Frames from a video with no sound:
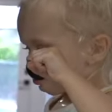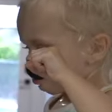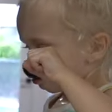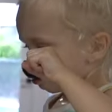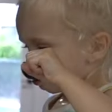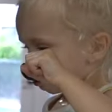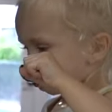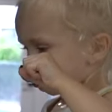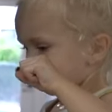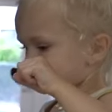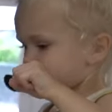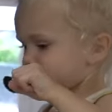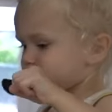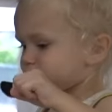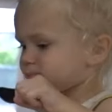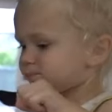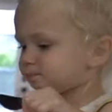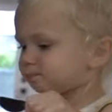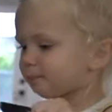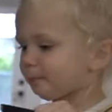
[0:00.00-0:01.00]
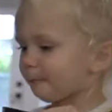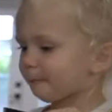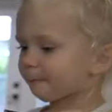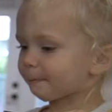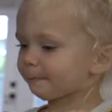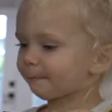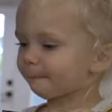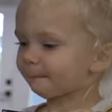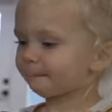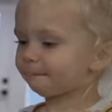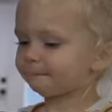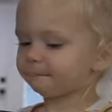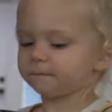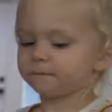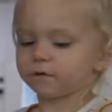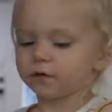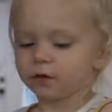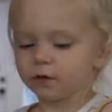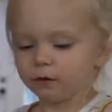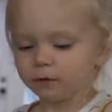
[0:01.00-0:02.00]
mean, it's graham cracker and sugar and
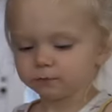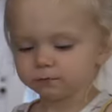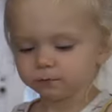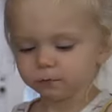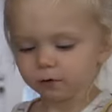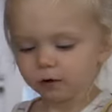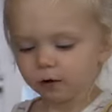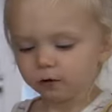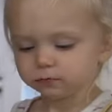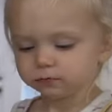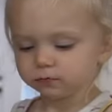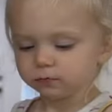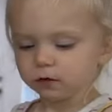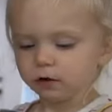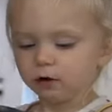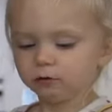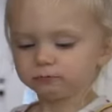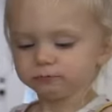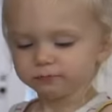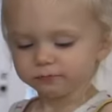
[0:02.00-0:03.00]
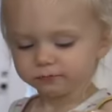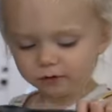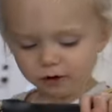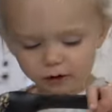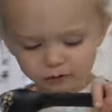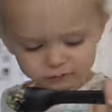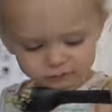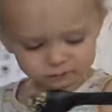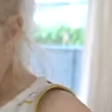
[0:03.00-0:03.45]
cinnamon, so I'm imagining you like it.